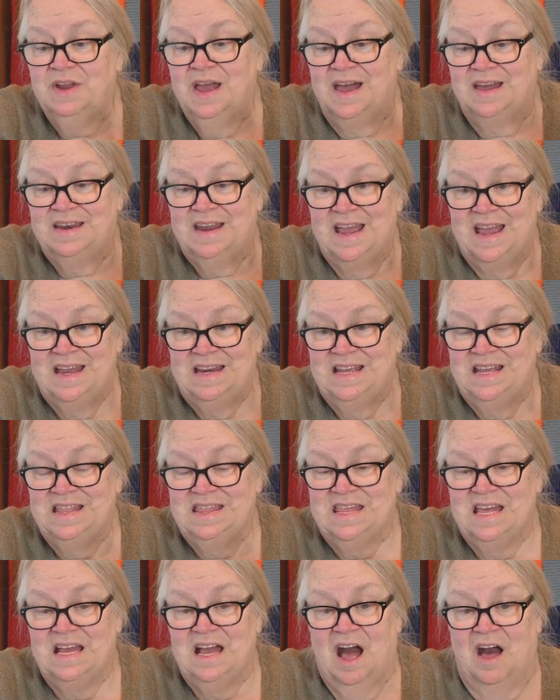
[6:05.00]
add
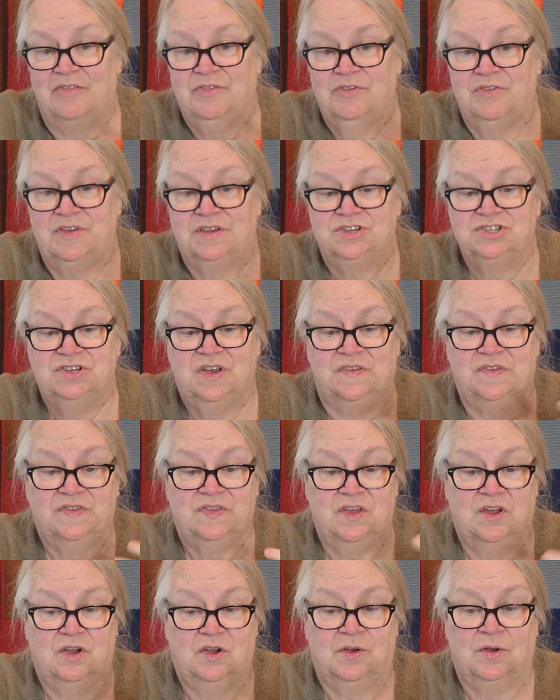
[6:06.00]
anything other than just
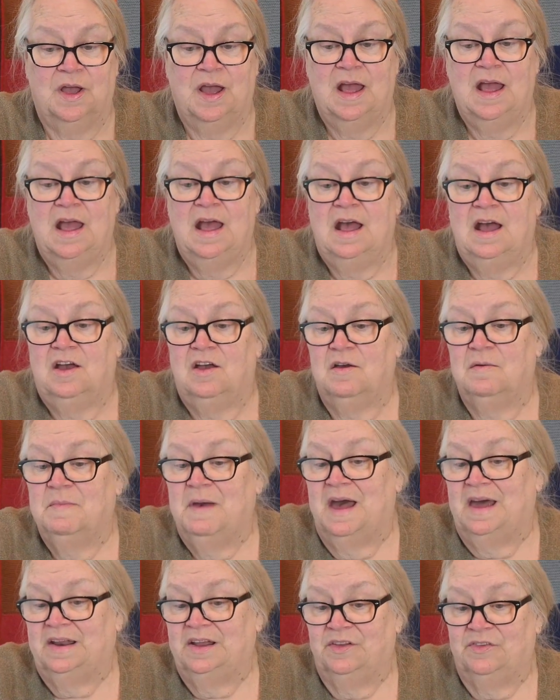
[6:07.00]
their
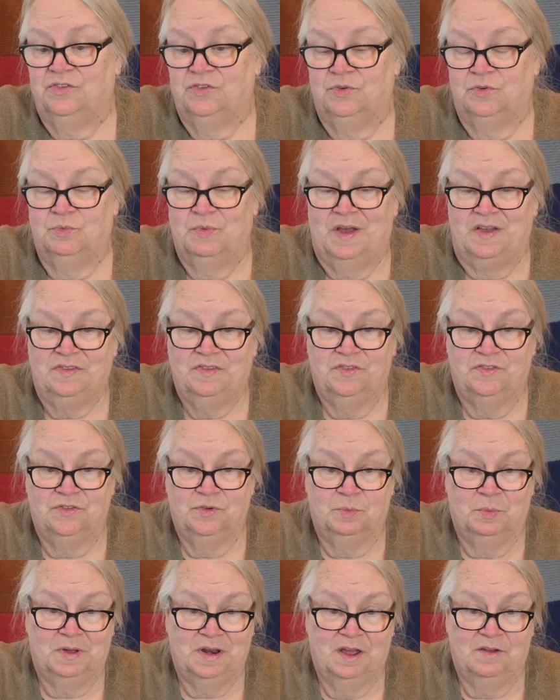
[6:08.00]
aromatics or resins
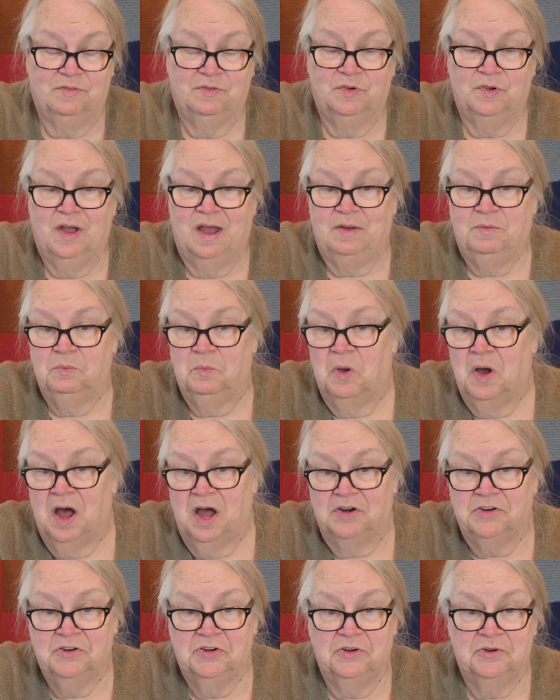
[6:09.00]
or whatever and
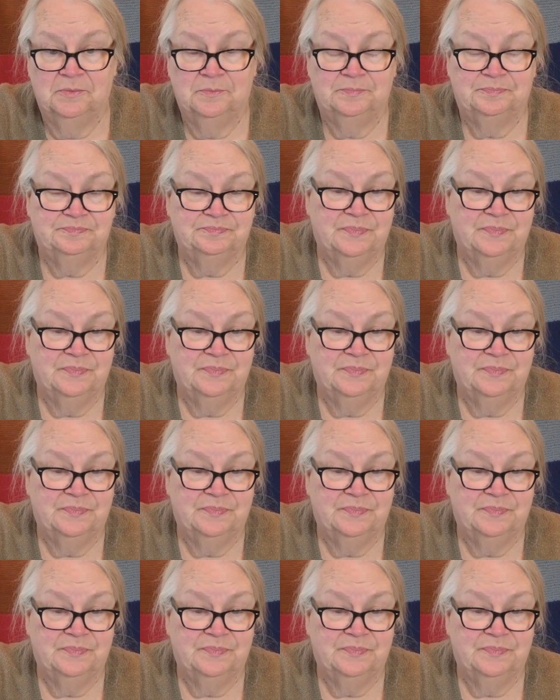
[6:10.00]
water.